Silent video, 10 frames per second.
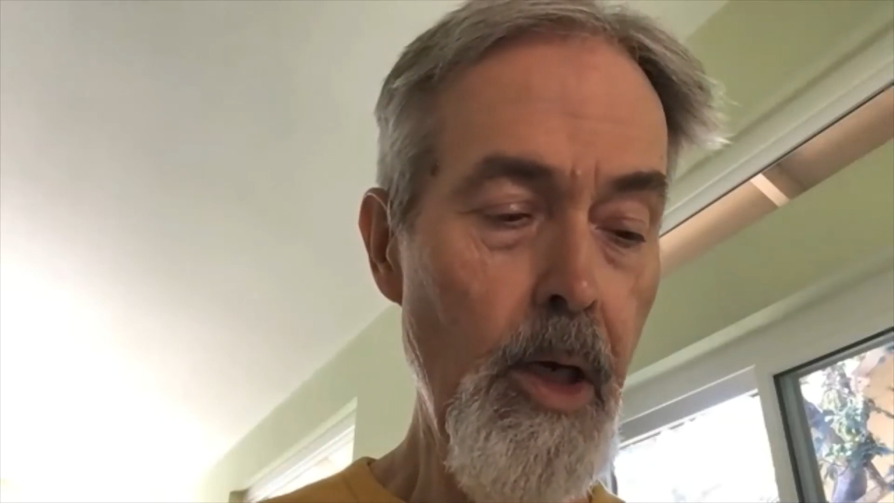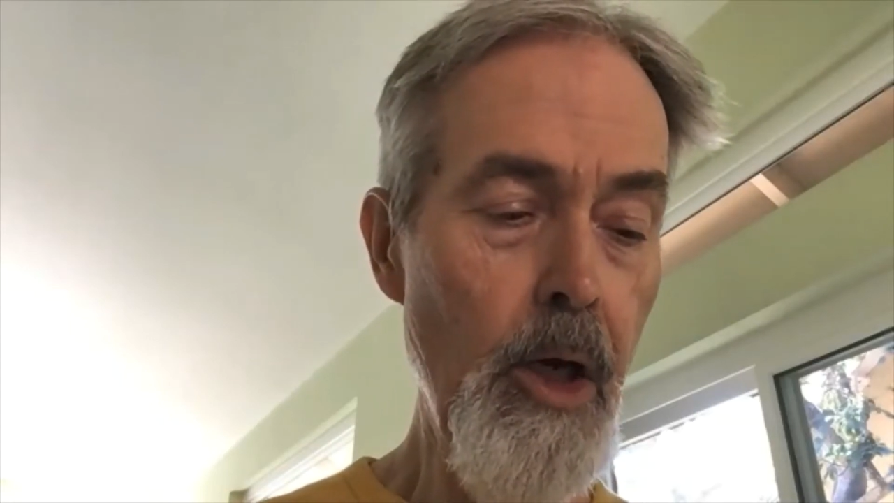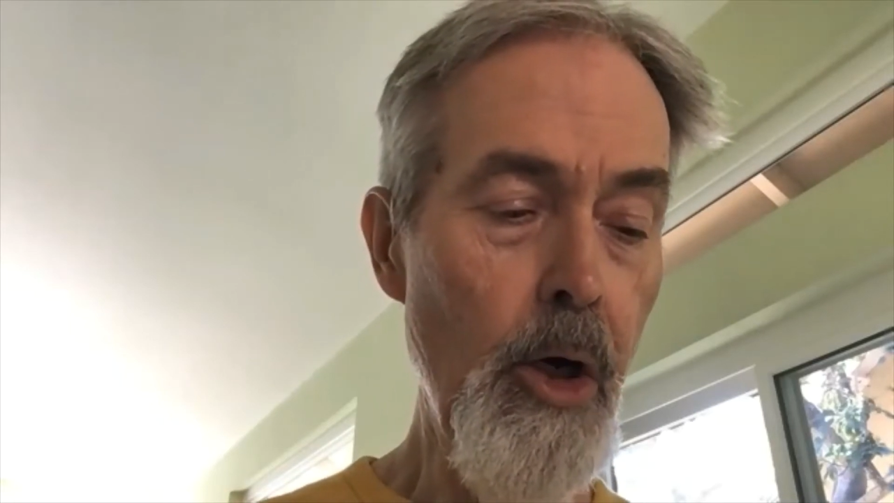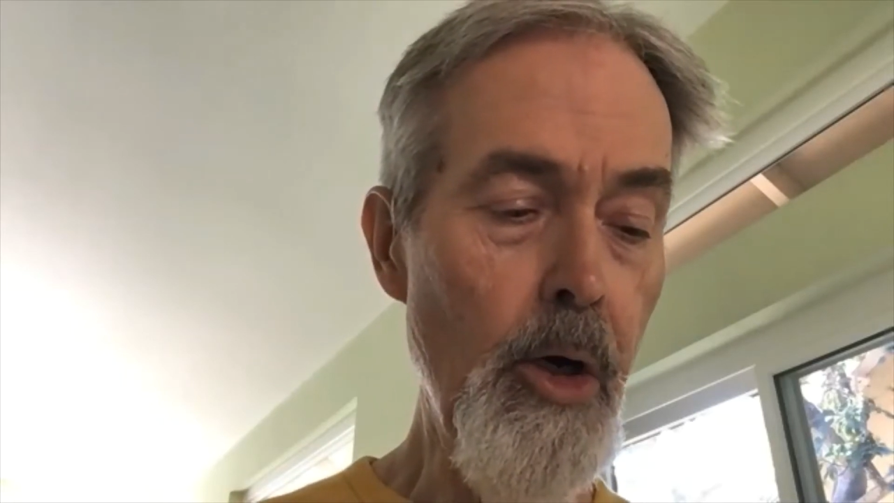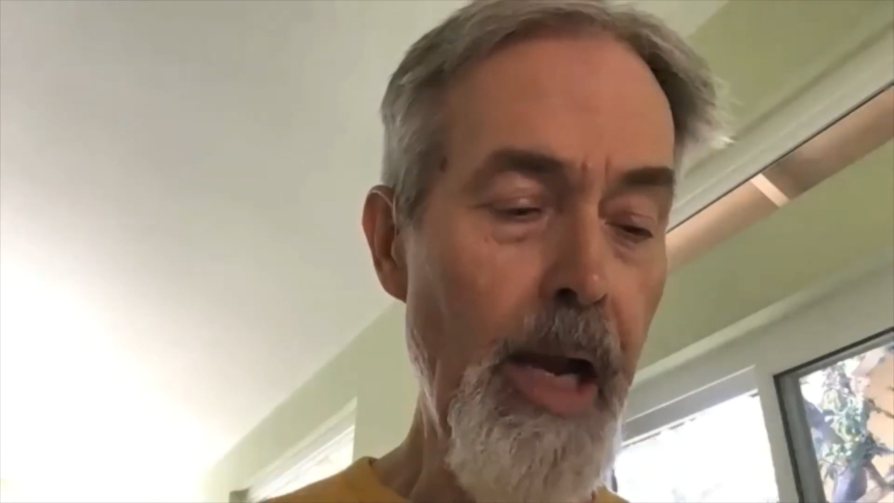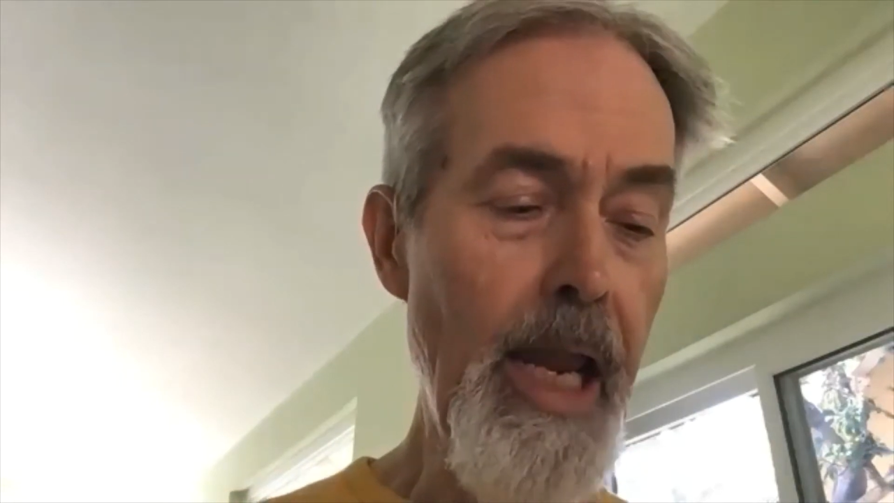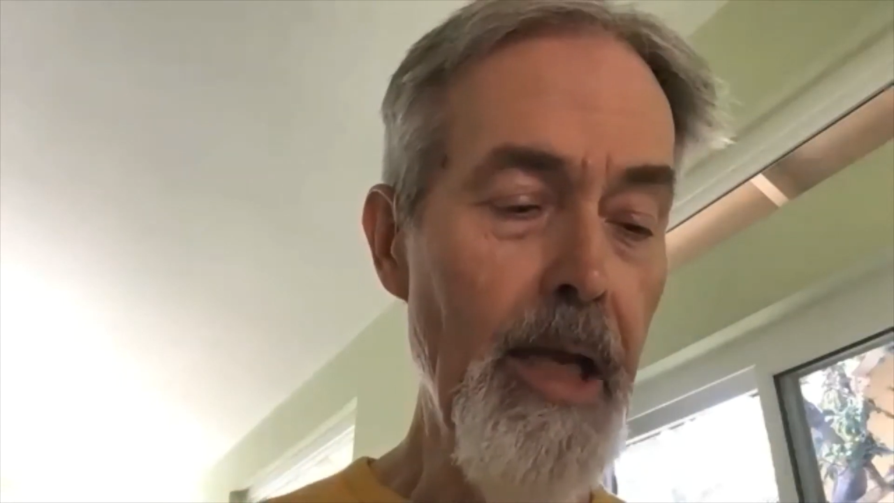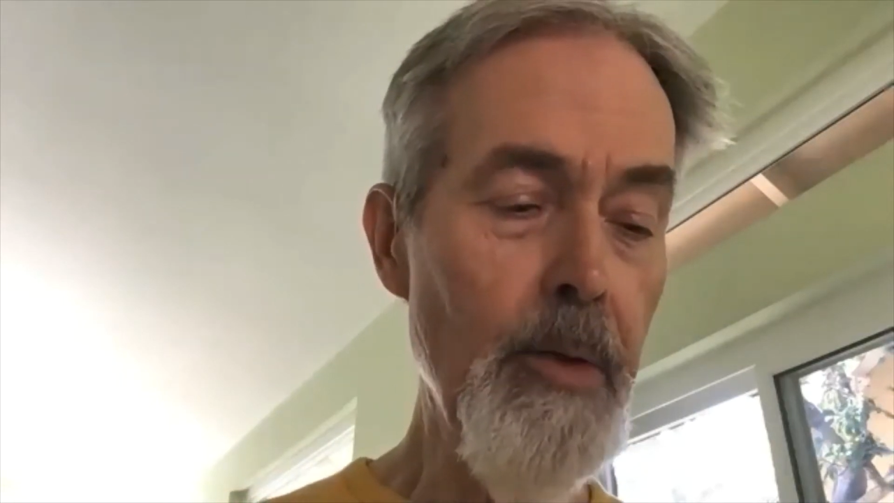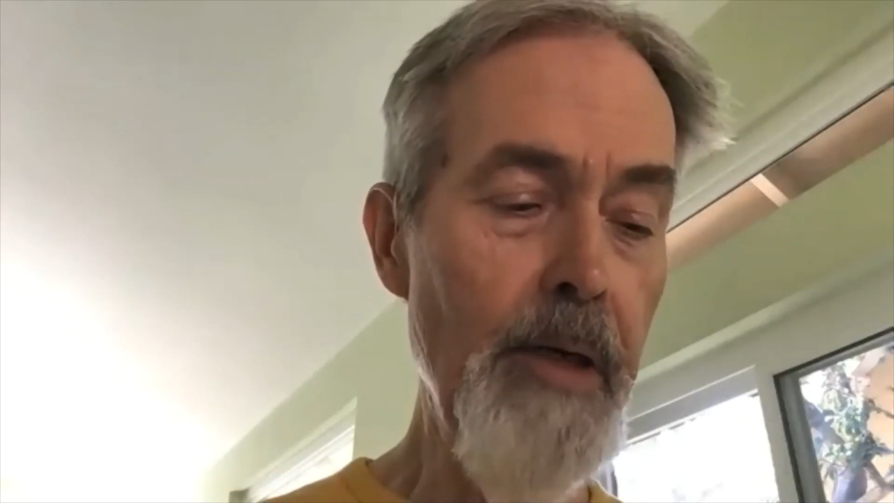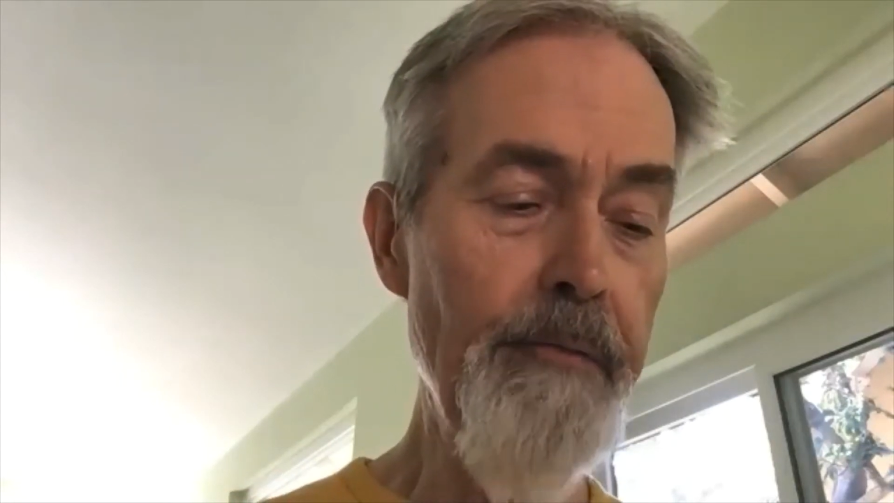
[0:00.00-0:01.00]
Her
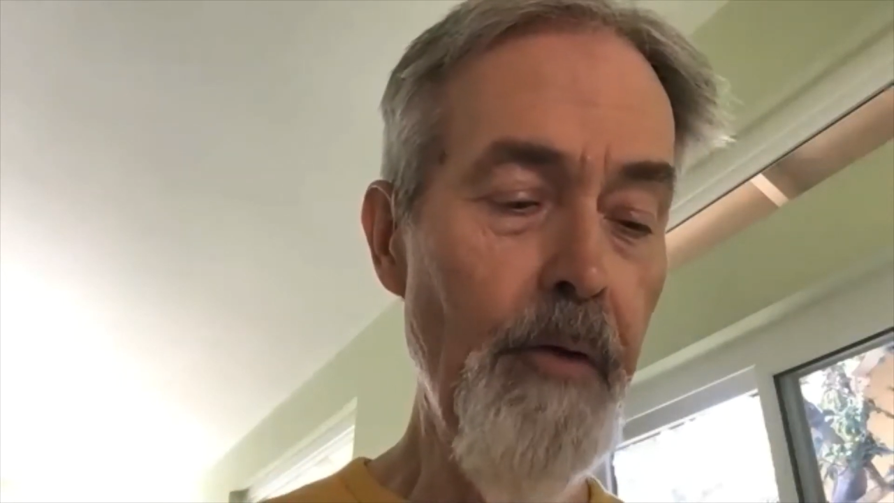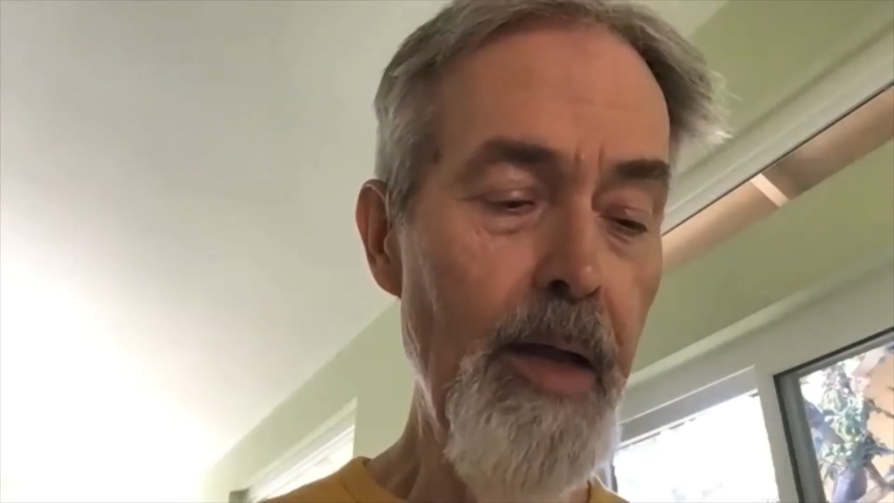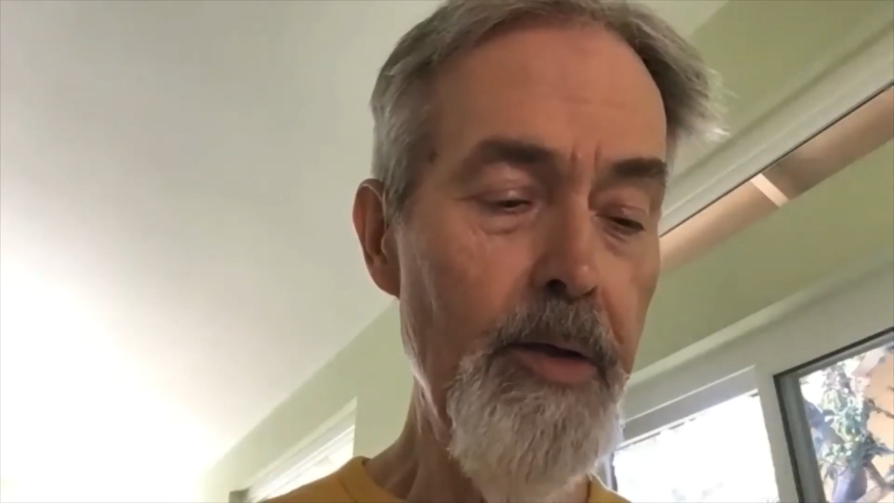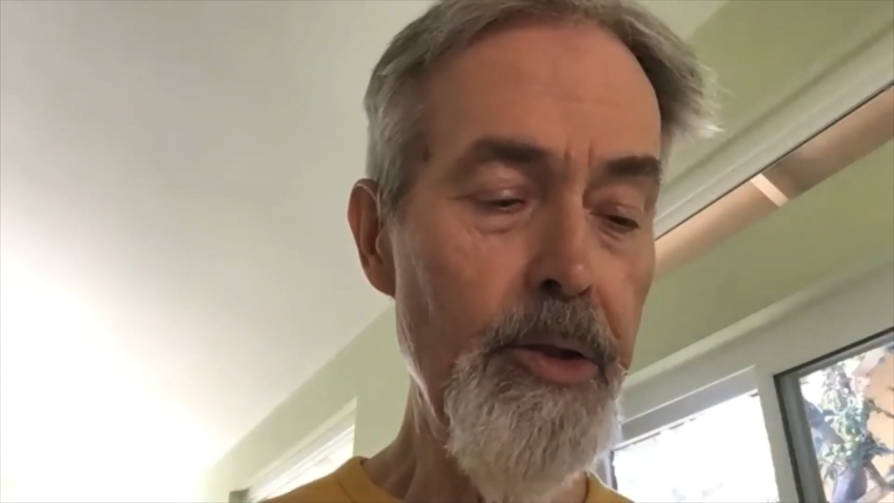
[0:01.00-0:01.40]
angry father